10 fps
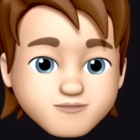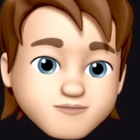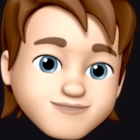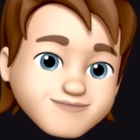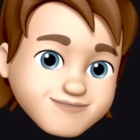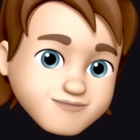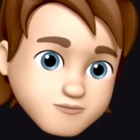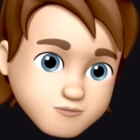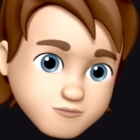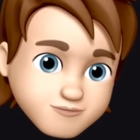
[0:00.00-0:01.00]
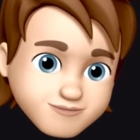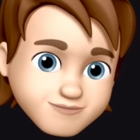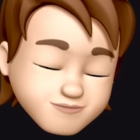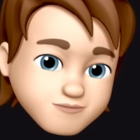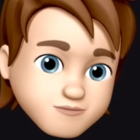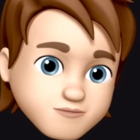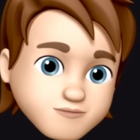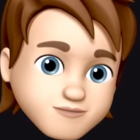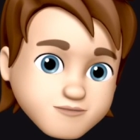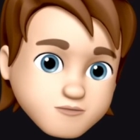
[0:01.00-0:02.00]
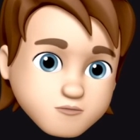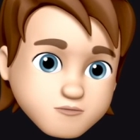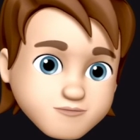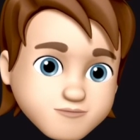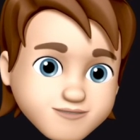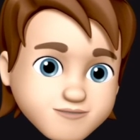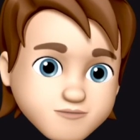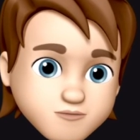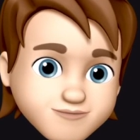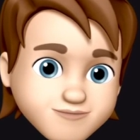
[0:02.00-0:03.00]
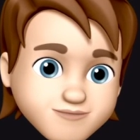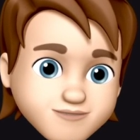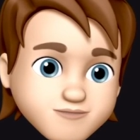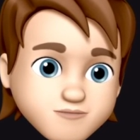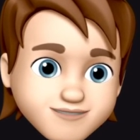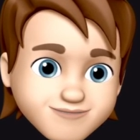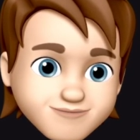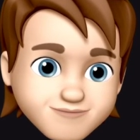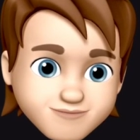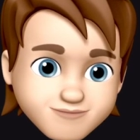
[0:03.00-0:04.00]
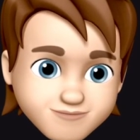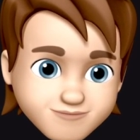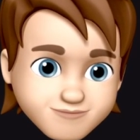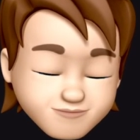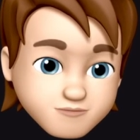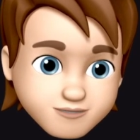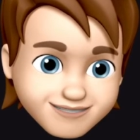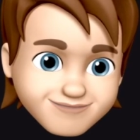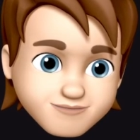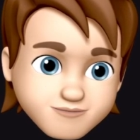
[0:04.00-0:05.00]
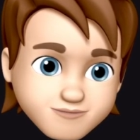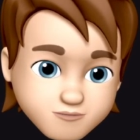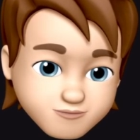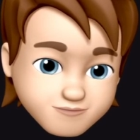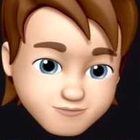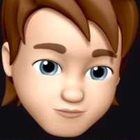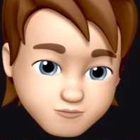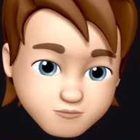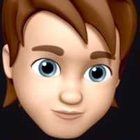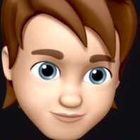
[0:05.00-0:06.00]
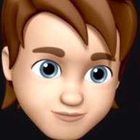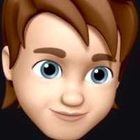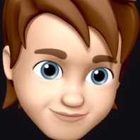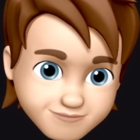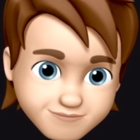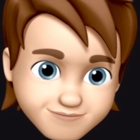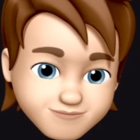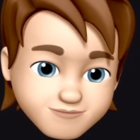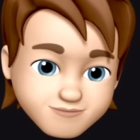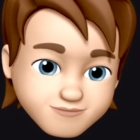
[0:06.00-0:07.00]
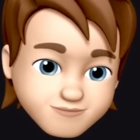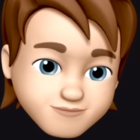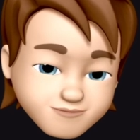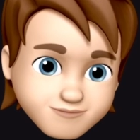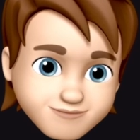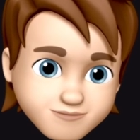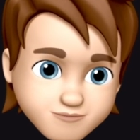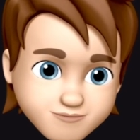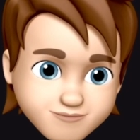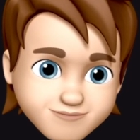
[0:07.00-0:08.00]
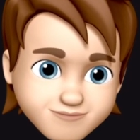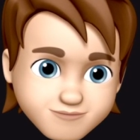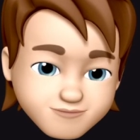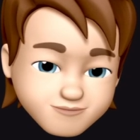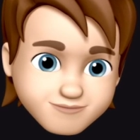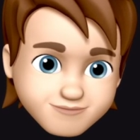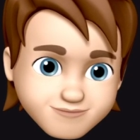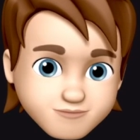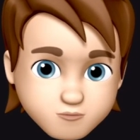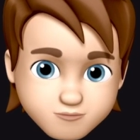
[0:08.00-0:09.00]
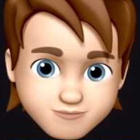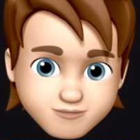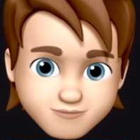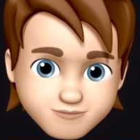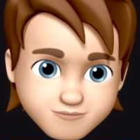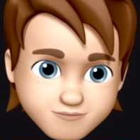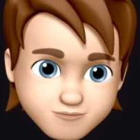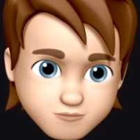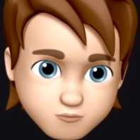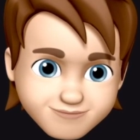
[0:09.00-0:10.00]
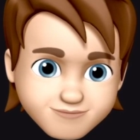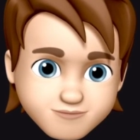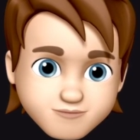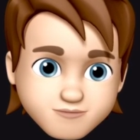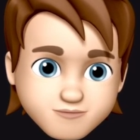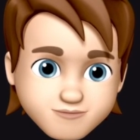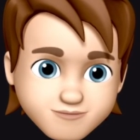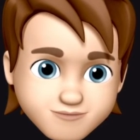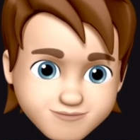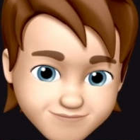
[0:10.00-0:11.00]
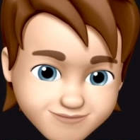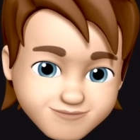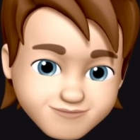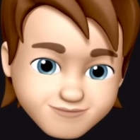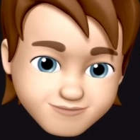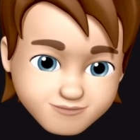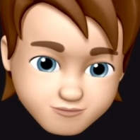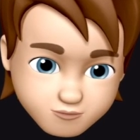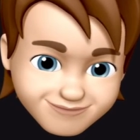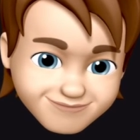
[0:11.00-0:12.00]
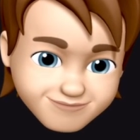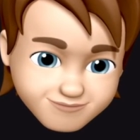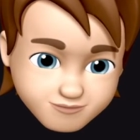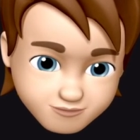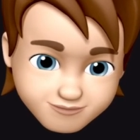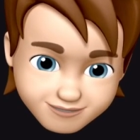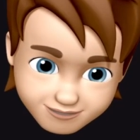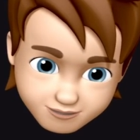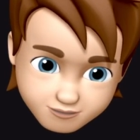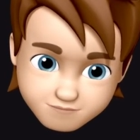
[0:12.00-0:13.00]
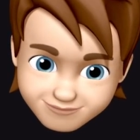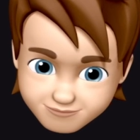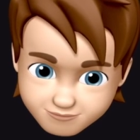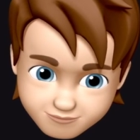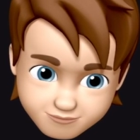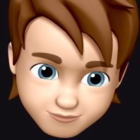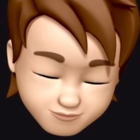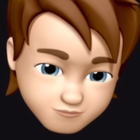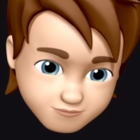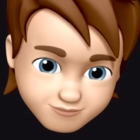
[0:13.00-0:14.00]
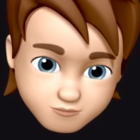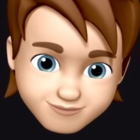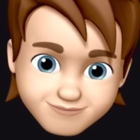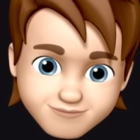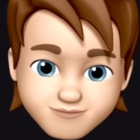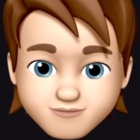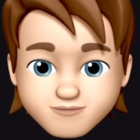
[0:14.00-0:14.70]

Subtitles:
So this dashboard is showing me all of my Twitter interact events by type for all time. Now Sownata understands 4 types of Twitter event: a tweet, a like, a mention and a retweet,